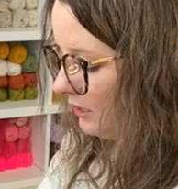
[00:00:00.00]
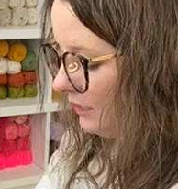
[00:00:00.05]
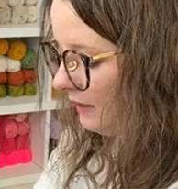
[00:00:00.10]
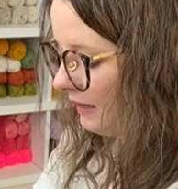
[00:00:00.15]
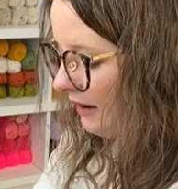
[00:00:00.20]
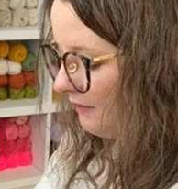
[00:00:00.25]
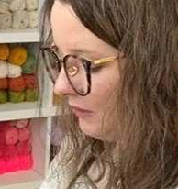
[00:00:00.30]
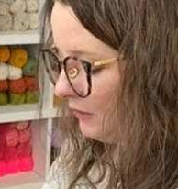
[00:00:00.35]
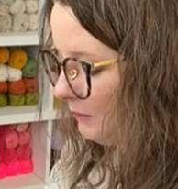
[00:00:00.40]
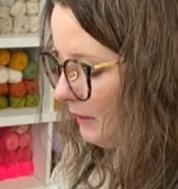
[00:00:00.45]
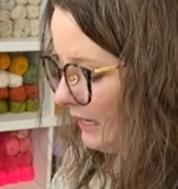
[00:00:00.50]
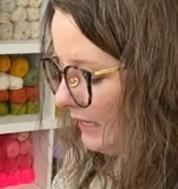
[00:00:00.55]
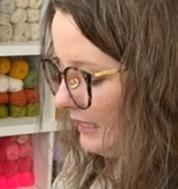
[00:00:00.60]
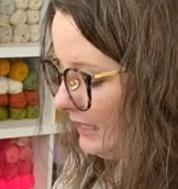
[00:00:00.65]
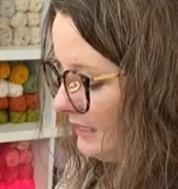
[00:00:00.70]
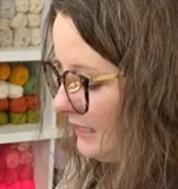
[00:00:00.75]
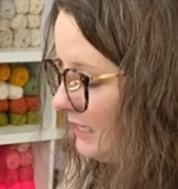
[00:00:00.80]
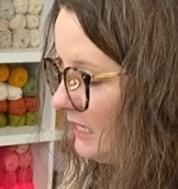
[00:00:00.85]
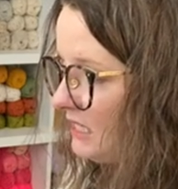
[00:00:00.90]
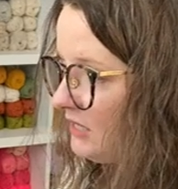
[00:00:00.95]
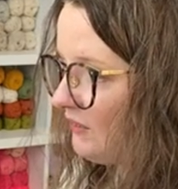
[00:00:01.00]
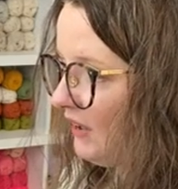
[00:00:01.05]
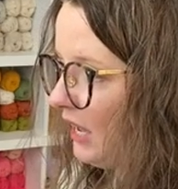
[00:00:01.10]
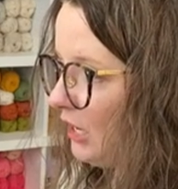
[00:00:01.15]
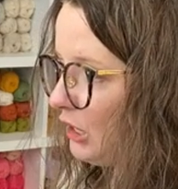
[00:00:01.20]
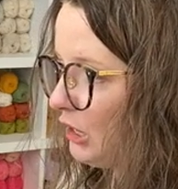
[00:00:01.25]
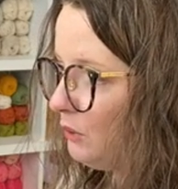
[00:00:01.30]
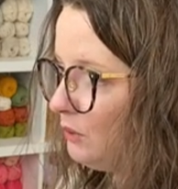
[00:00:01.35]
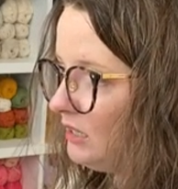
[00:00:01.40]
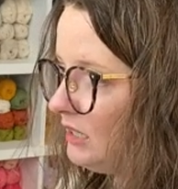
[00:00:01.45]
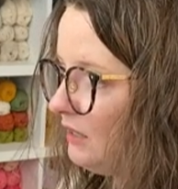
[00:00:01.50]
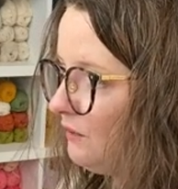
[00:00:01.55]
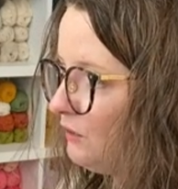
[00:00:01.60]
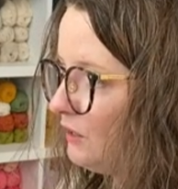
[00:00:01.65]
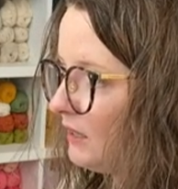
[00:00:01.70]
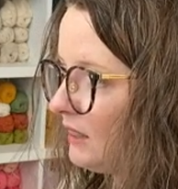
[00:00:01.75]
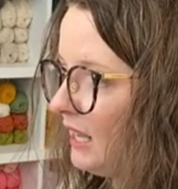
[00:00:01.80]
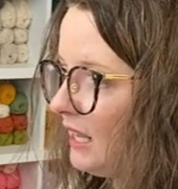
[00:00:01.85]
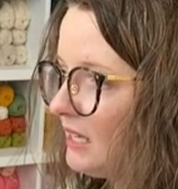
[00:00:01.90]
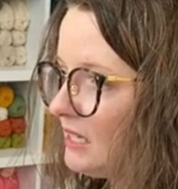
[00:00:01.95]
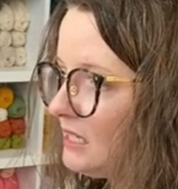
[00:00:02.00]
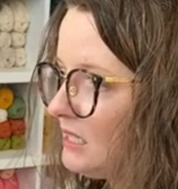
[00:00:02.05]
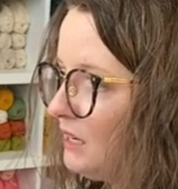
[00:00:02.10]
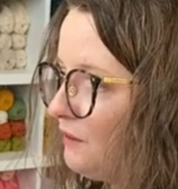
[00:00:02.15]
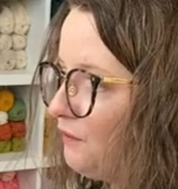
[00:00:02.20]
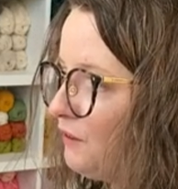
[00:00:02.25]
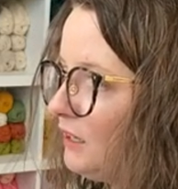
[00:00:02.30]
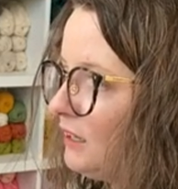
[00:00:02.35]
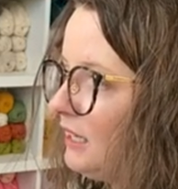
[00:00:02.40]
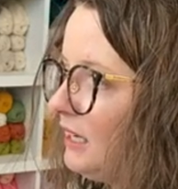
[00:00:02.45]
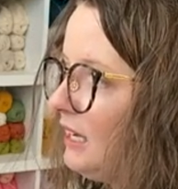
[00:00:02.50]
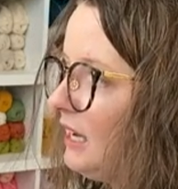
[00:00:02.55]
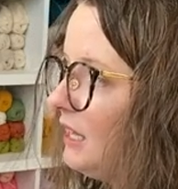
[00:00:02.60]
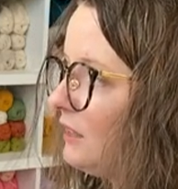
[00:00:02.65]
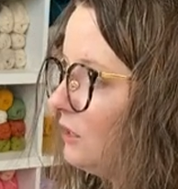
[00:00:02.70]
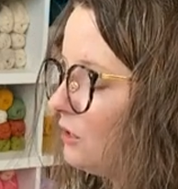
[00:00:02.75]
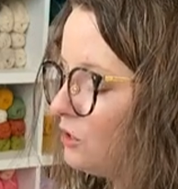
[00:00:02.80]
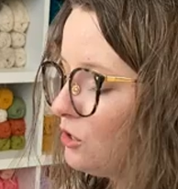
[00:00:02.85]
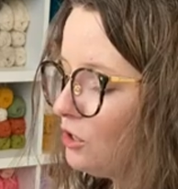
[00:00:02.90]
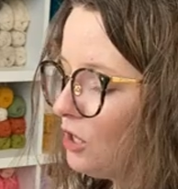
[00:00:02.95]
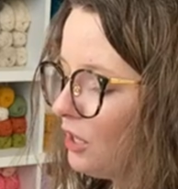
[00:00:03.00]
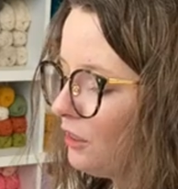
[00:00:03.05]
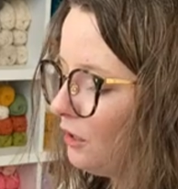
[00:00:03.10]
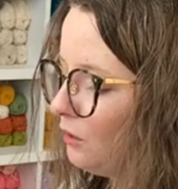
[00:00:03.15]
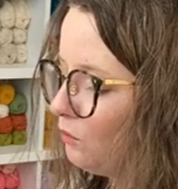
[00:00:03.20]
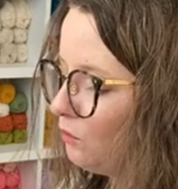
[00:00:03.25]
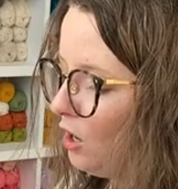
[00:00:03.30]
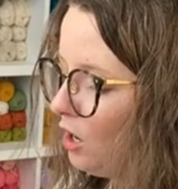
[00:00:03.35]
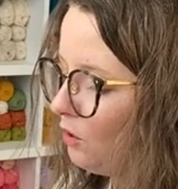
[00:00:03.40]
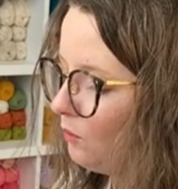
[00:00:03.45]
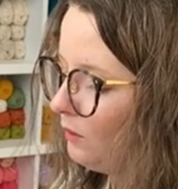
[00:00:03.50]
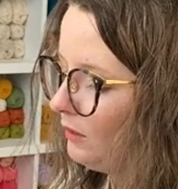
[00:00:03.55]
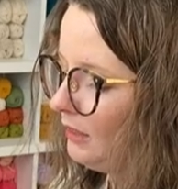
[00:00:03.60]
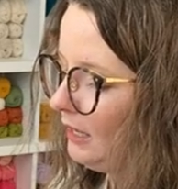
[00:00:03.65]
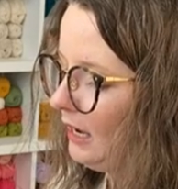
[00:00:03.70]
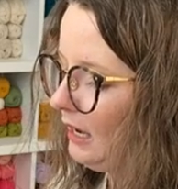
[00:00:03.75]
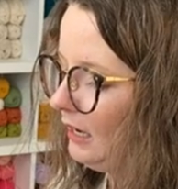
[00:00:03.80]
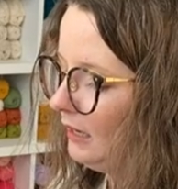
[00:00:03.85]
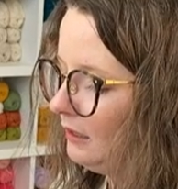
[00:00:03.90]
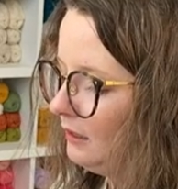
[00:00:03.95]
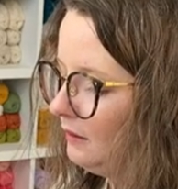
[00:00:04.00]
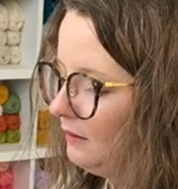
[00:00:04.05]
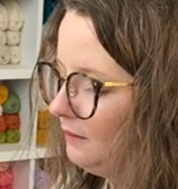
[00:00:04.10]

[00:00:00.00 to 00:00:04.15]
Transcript: And everybody sees value in different things differently, and there's nothing wrong with that.